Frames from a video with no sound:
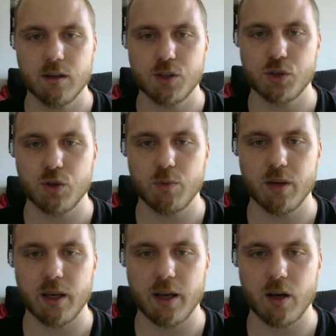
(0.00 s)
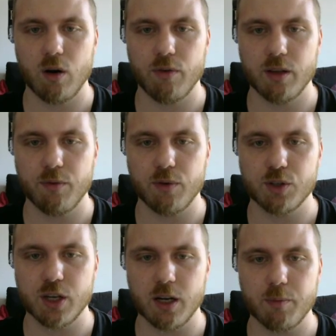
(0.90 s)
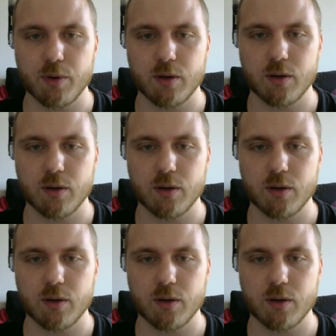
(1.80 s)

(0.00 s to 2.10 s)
should be of a different shape.